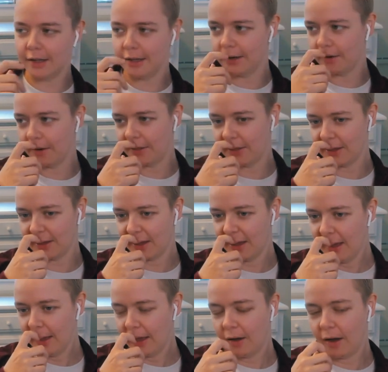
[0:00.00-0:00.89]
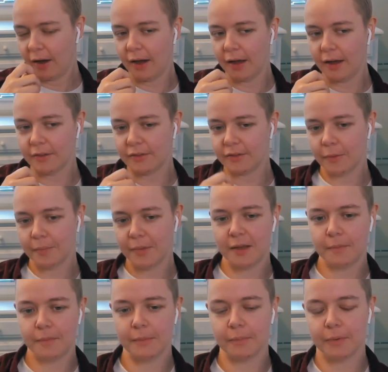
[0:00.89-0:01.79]
You know, I think uh, so many
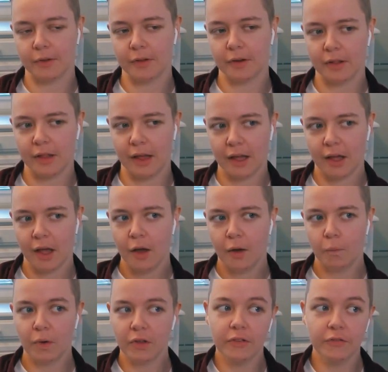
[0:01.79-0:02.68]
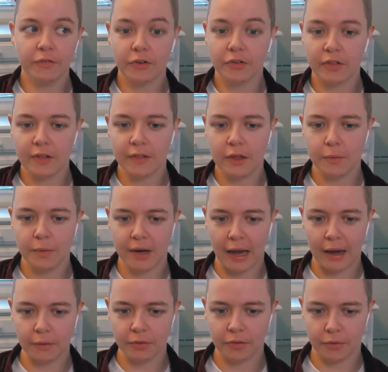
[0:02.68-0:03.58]
people are like, what's the first thing that you would
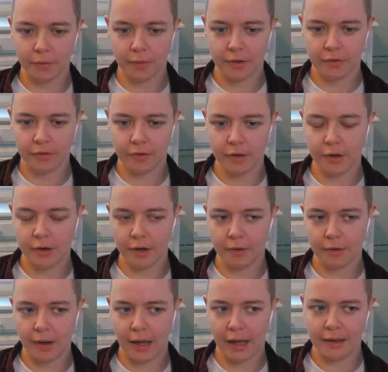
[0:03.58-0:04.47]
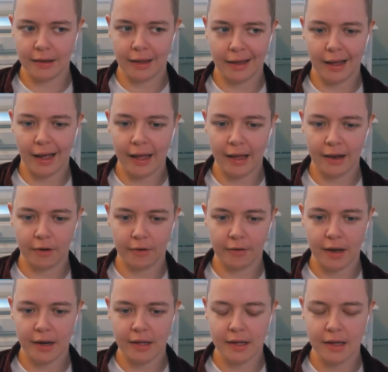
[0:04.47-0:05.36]
outsource? You know, and like I had
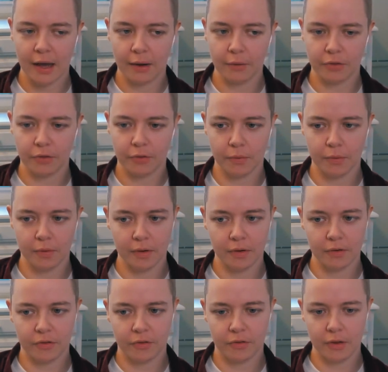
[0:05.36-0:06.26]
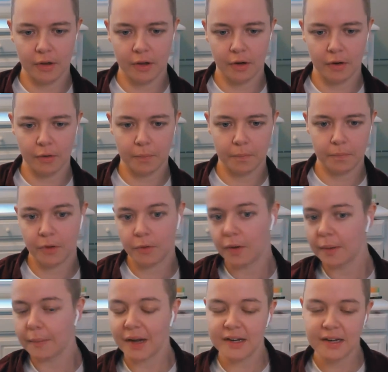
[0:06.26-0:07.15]
already outsourced, you know,
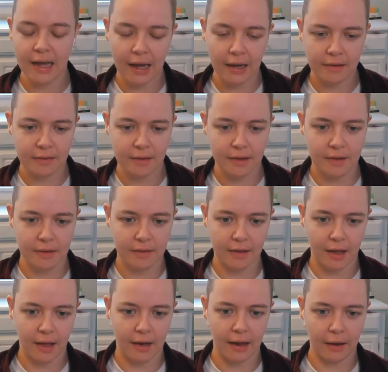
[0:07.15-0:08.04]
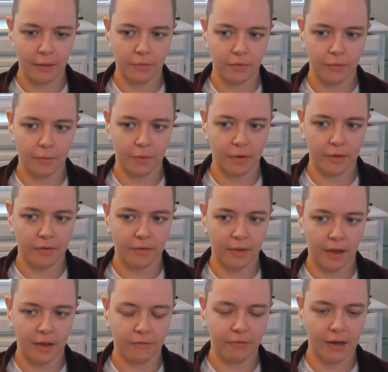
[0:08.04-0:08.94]
doing my taxes, I had outsourced
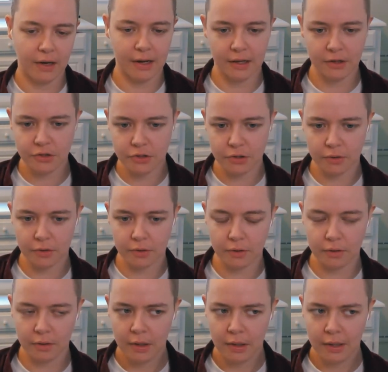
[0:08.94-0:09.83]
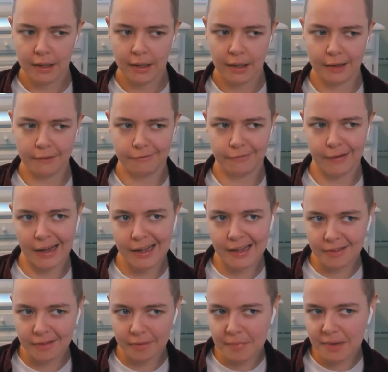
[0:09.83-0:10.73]
like financial
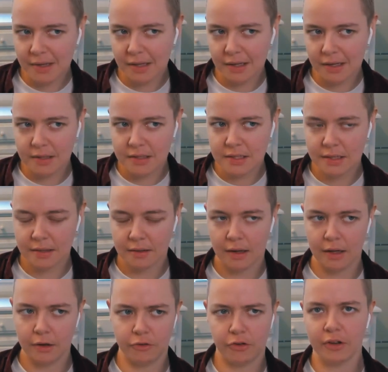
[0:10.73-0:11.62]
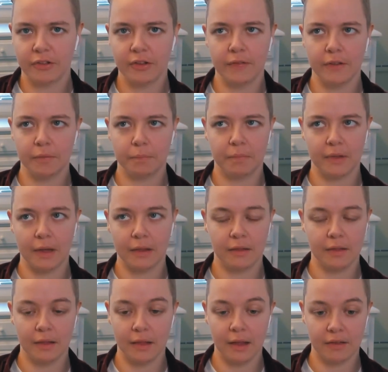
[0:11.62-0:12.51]
advisement and it, just in the sense
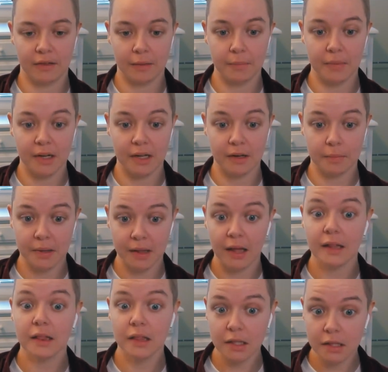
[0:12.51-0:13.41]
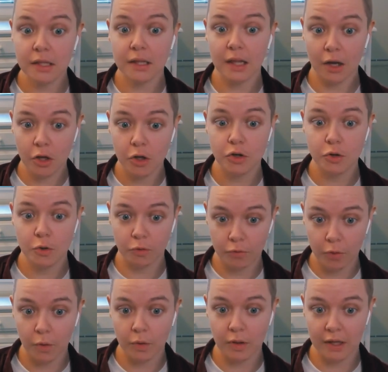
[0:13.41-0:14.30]
that like somebody to be like, this is how you do a
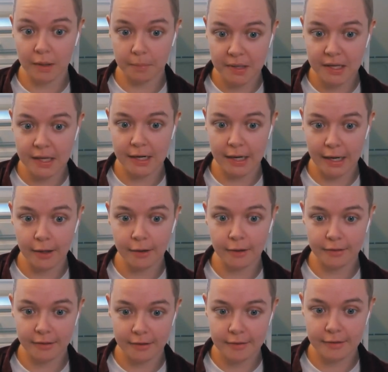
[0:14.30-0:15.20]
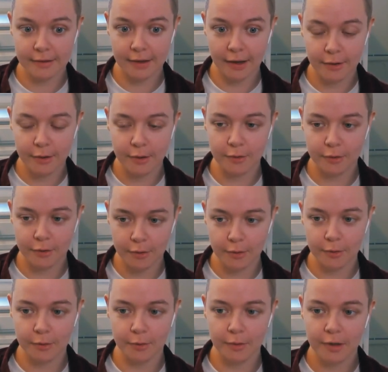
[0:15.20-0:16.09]
rolling P&L. This is how you
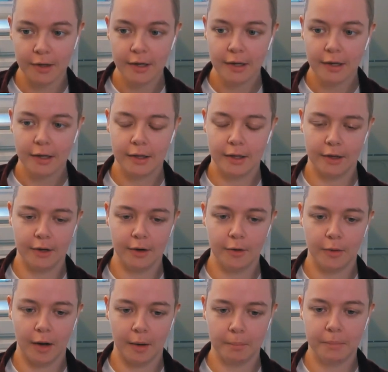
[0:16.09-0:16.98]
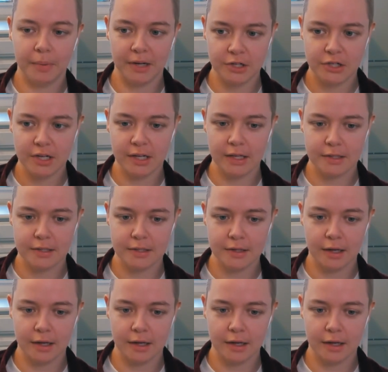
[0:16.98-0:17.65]
do, you know, a budget.